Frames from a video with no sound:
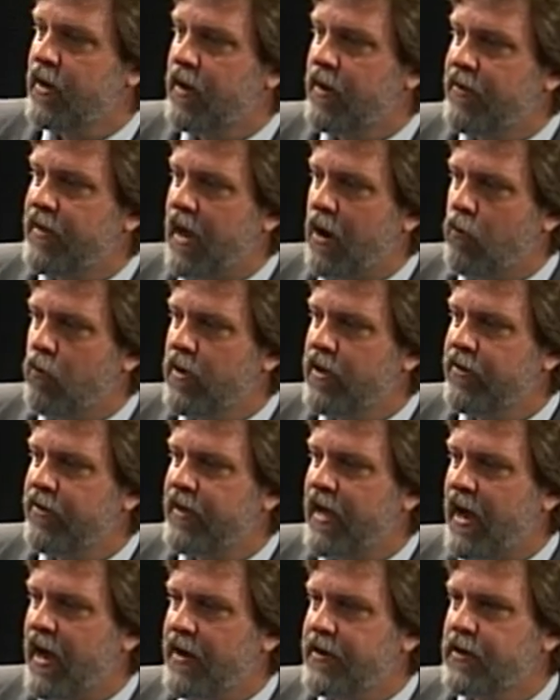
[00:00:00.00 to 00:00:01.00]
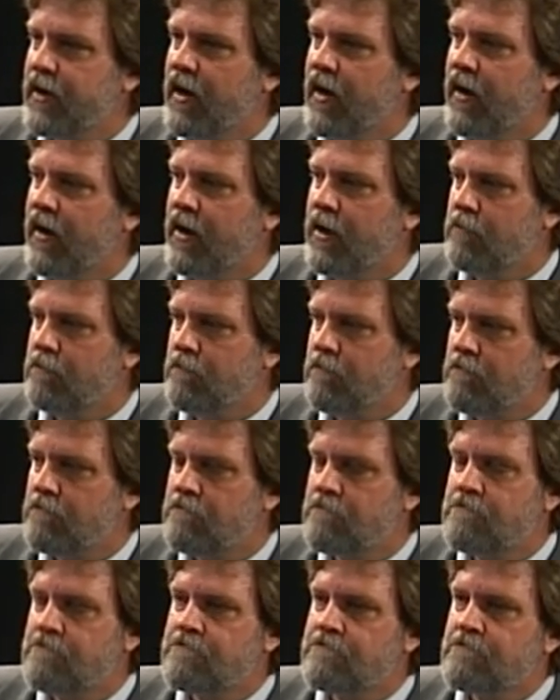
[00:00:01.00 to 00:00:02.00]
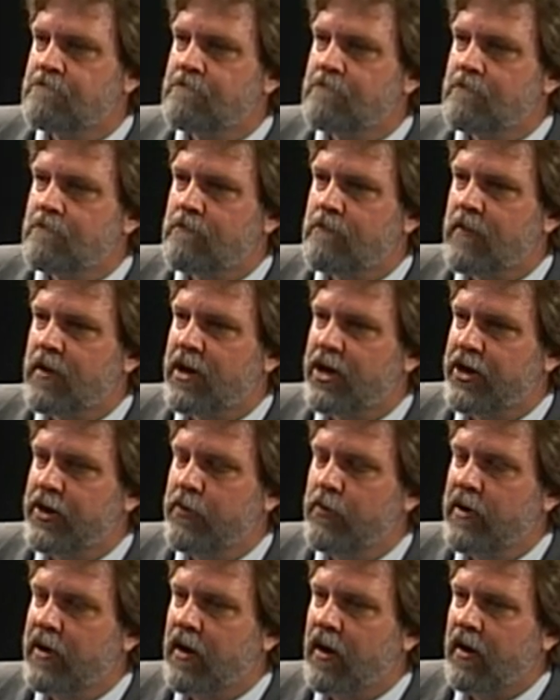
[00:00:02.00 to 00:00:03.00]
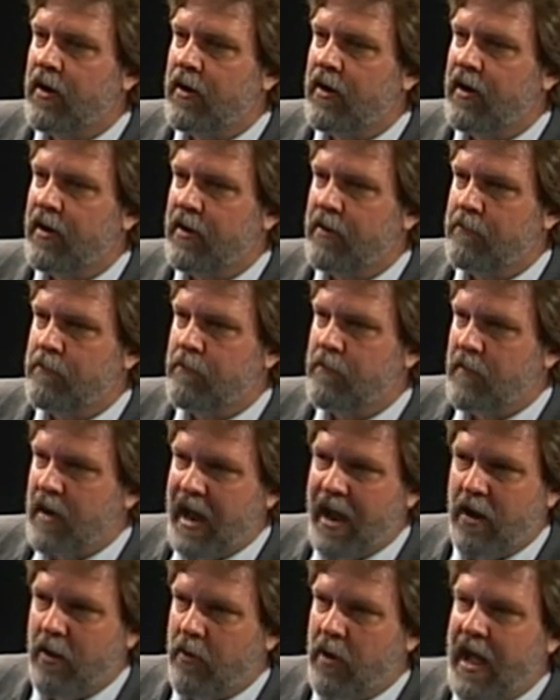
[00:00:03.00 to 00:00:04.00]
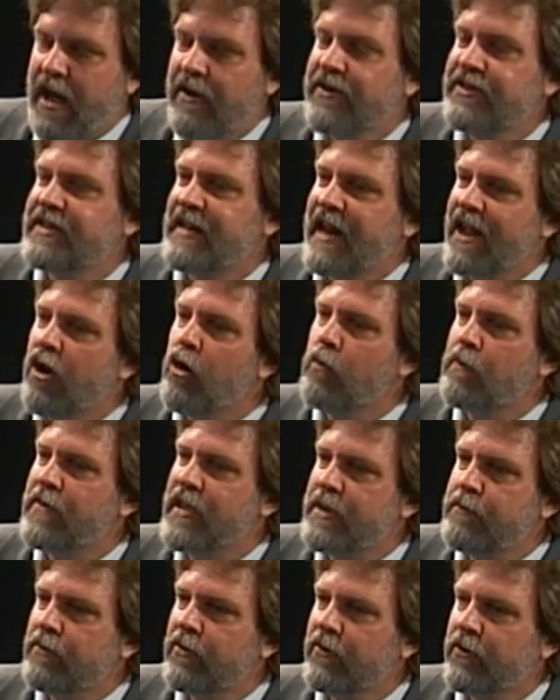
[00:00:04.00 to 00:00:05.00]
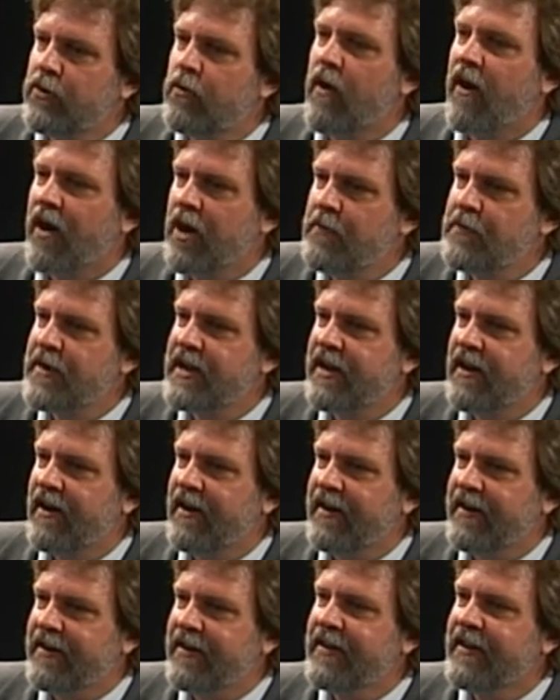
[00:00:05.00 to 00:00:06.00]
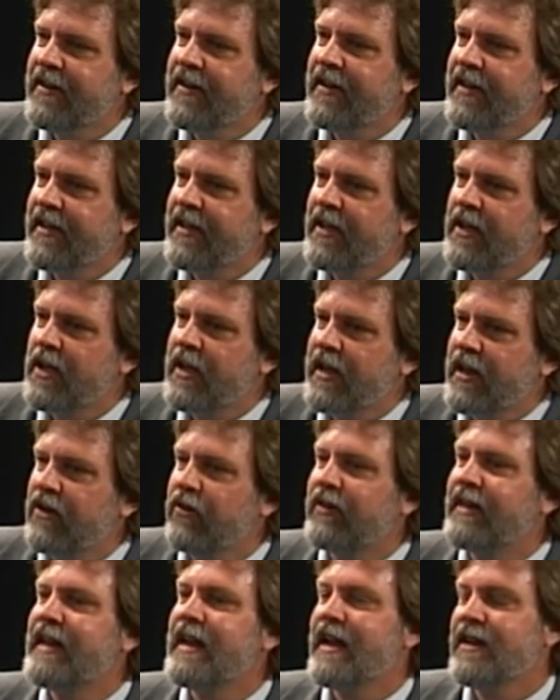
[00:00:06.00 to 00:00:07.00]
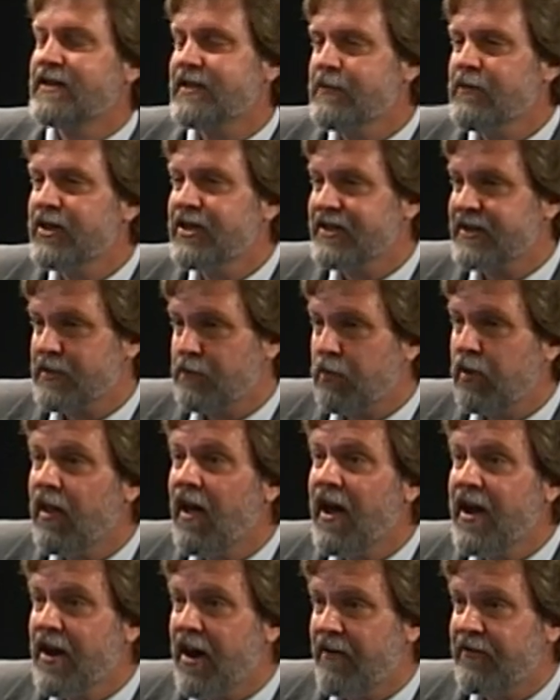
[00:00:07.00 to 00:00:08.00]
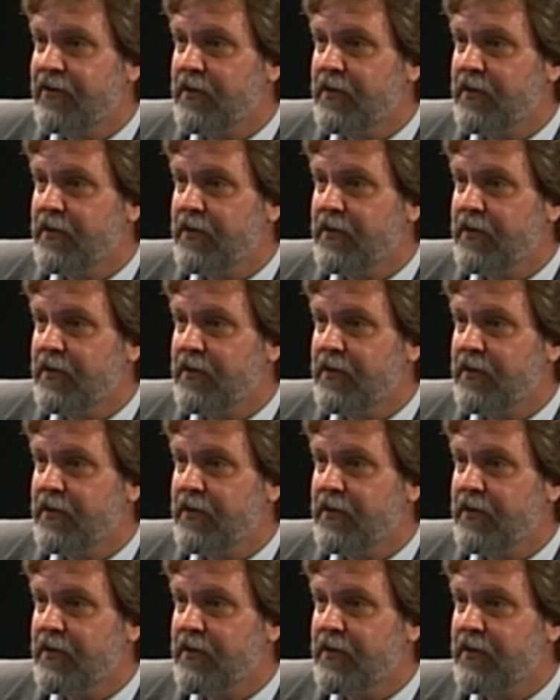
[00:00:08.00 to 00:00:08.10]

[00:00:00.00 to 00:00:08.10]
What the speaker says: that with that, you would, how does it help people who aren't behind? It'll take some of the supply off the